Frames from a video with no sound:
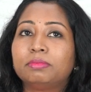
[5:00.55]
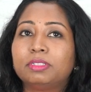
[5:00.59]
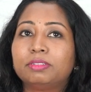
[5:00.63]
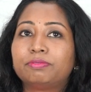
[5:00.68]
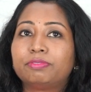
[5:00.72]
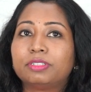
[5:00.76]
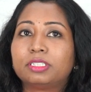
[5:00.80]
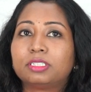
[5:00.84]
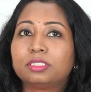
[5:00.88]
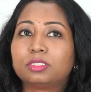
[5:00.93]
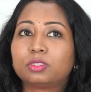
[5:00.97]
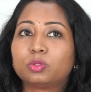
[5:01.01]

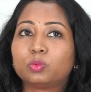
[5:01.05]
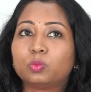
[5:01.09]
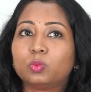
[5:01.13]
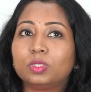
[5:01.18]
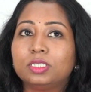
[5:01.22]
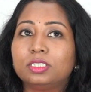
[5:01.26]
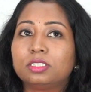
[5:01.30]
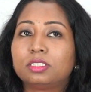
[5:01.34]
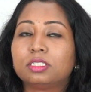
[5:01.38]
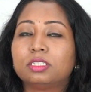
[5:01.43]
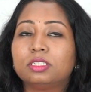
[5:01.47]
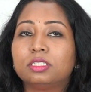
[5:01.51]
if it is
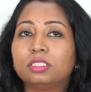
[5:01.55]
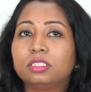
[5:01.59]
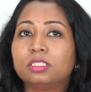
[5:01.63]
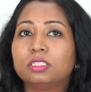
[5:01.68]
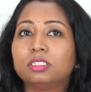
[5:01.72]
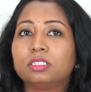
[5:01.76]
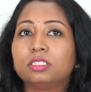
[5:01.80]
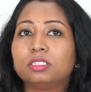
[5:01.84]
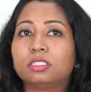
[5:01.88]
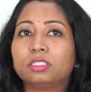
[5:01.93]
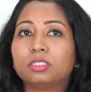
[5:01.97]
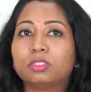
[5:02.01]

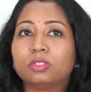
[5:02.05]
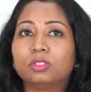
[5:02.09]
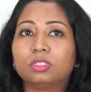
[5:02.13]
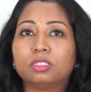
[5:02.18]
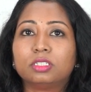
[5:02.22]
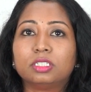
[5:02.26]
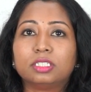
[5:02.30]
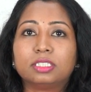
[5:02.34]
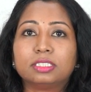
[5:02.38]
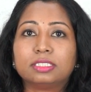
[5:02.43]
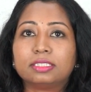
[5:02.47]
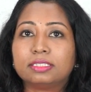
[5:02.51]
winter
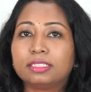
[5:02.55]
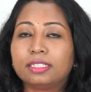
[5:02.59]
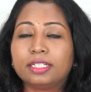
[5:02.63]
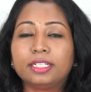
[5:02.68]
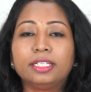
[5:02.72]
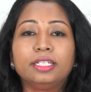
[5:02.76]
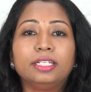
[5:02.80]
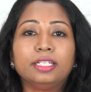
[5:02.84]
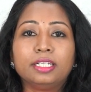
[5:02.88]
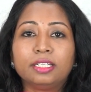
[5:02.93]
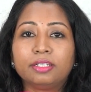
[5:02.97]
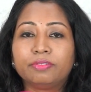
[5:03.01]
or it is
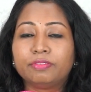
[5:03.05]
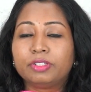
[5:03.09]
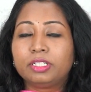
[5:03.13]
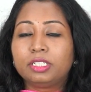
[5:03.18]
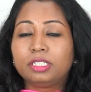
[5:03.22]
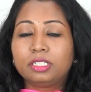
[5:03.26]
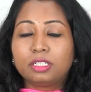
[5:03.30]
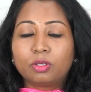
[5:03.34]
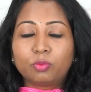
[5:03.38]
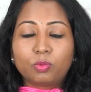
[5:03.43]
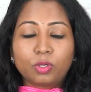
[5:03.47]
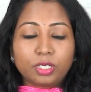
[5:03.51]
raining,
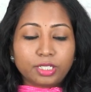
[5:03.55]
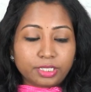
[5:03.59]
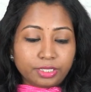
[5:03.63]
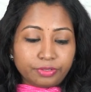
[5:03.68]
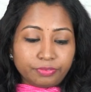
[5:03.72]
we avoid